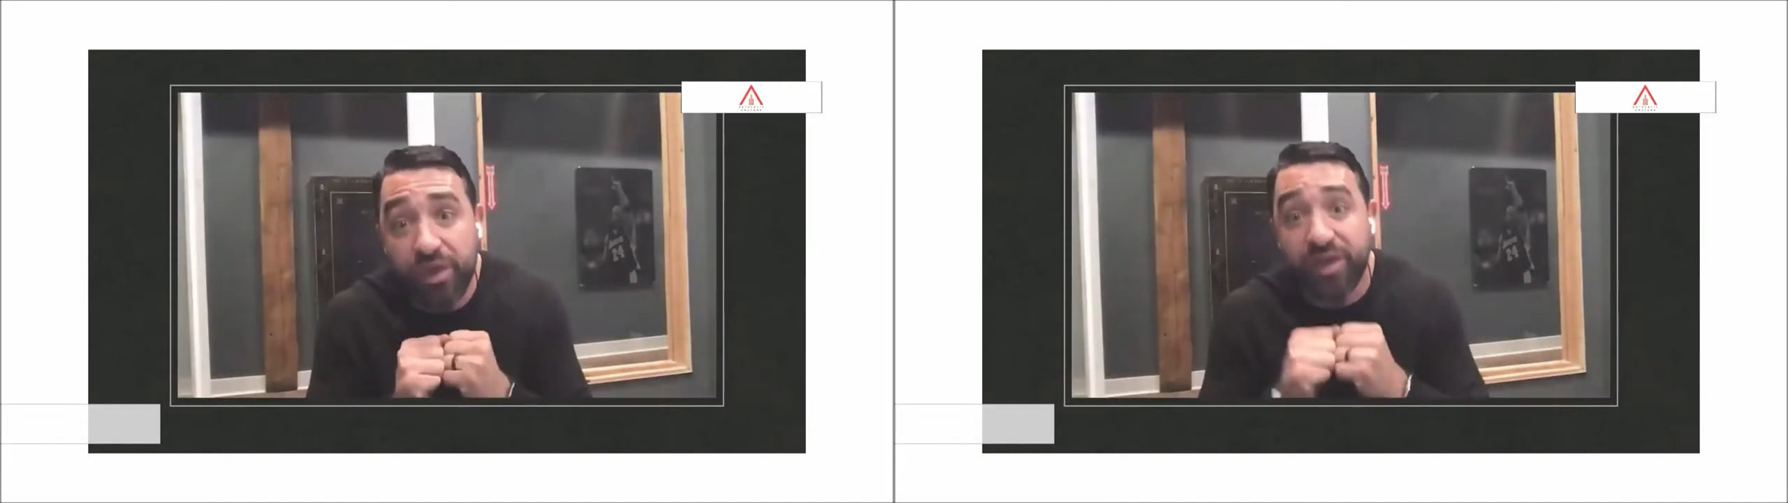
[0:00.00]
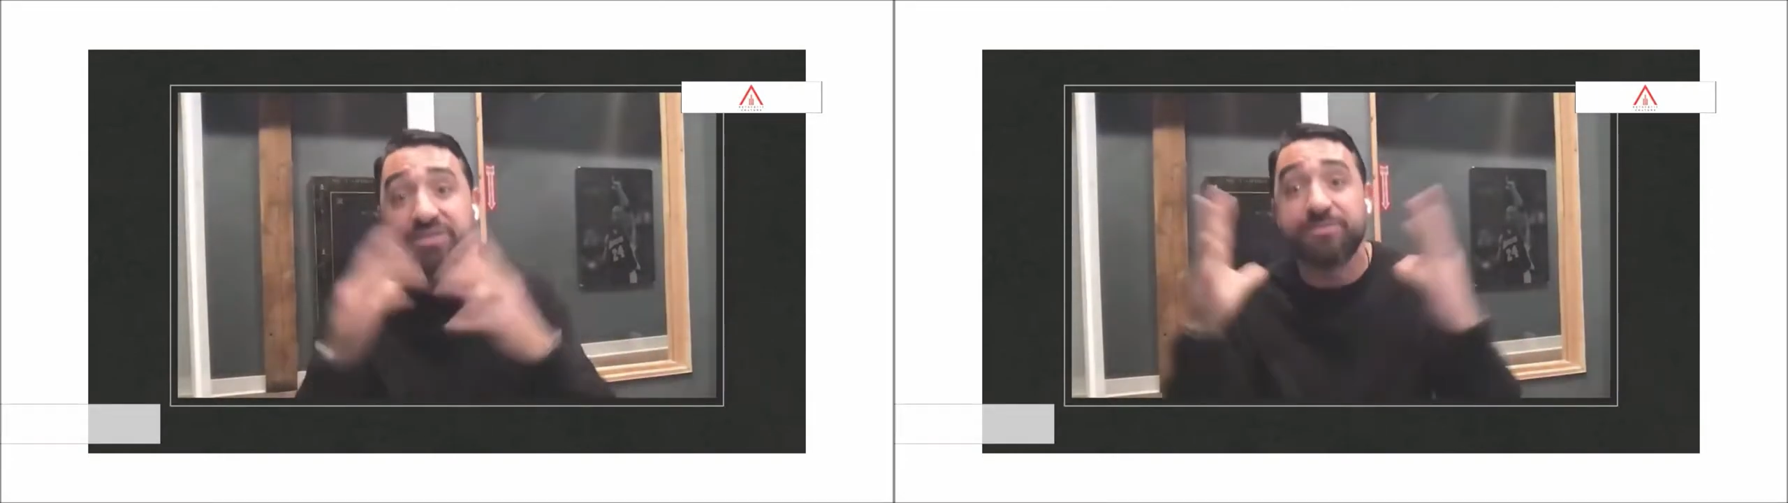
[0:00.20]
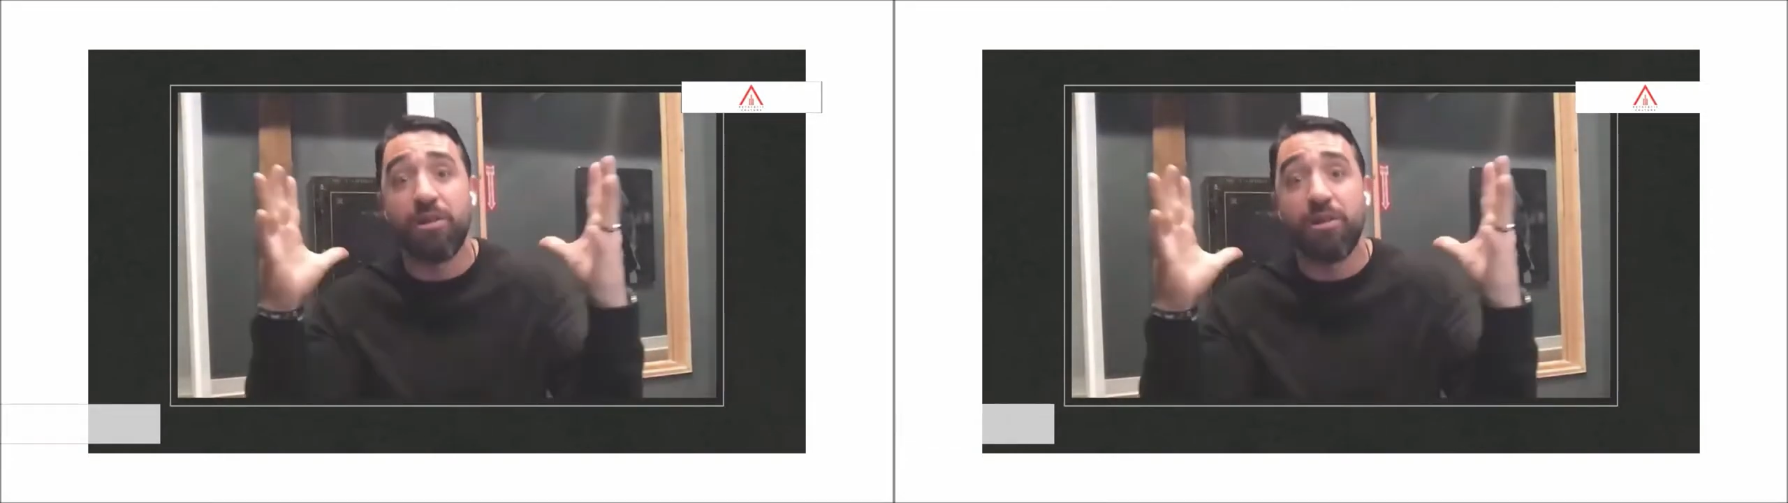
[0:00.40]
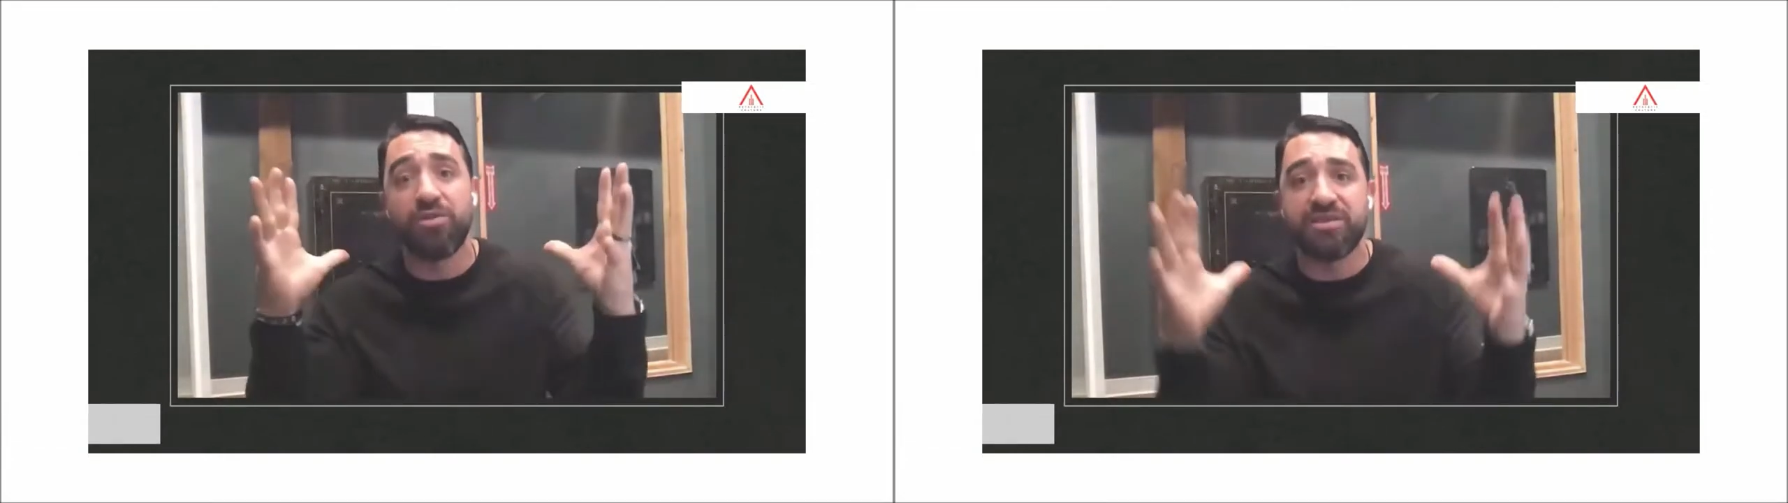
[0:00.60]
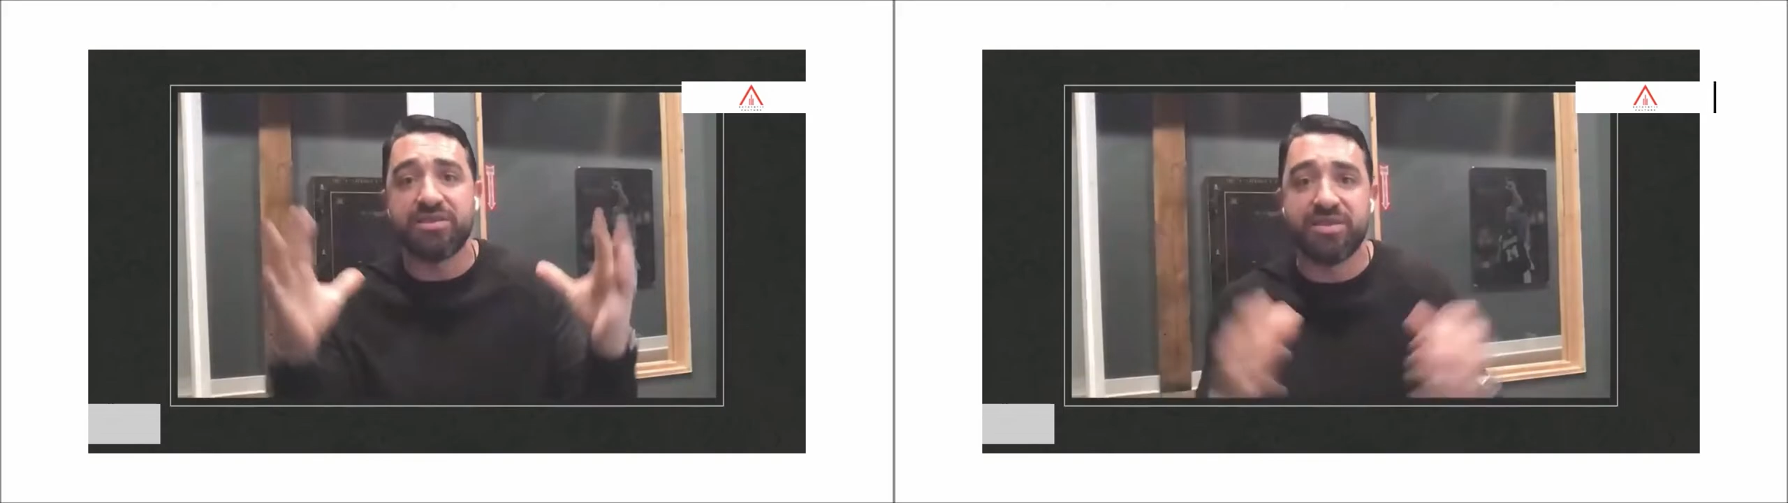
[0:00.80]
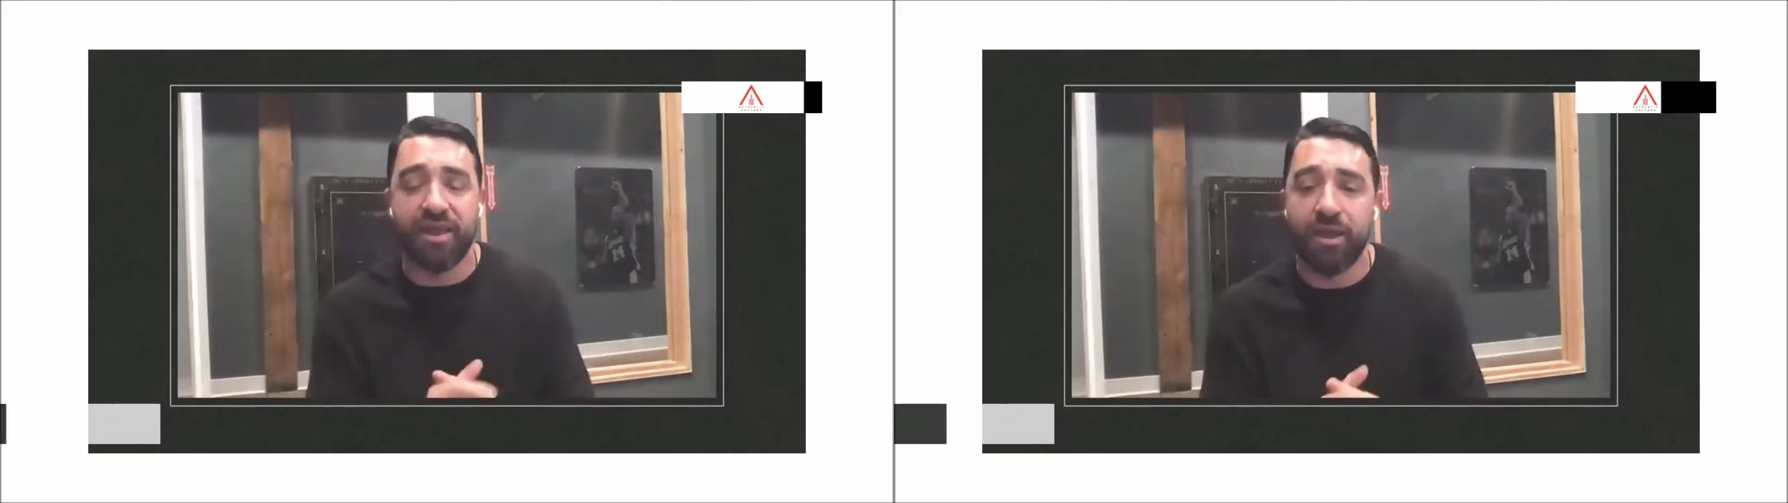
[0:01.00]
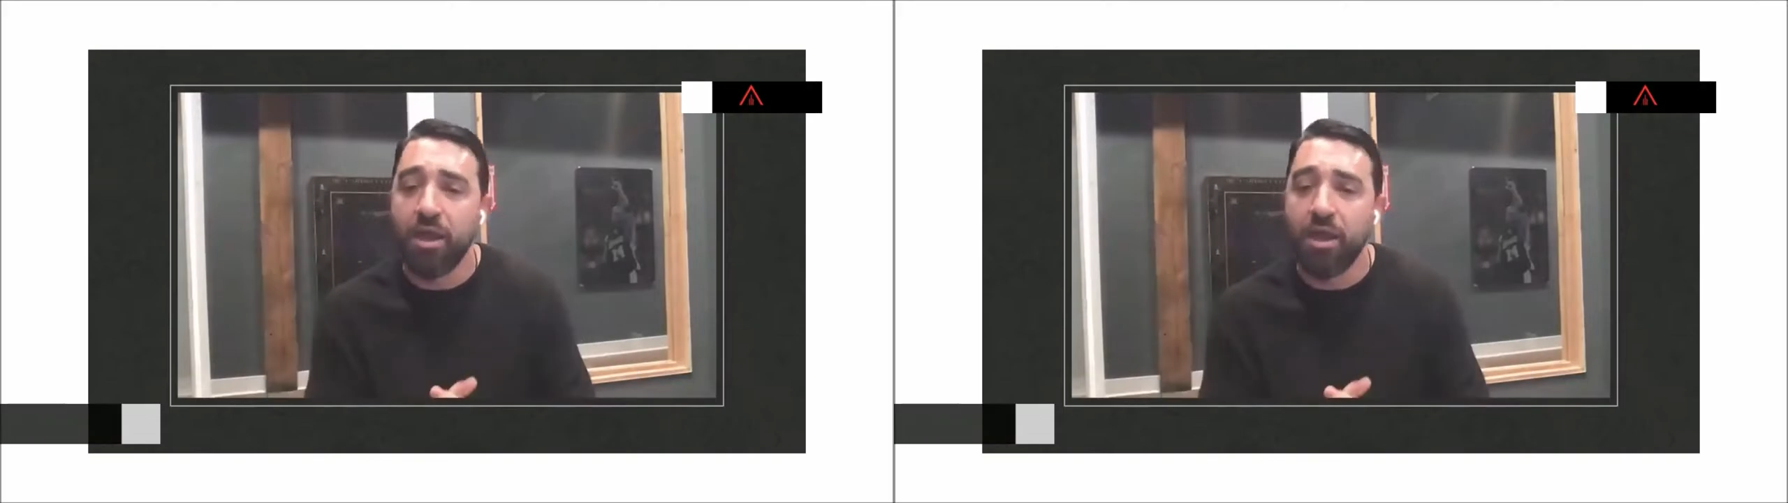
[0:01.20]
you can explode this thing.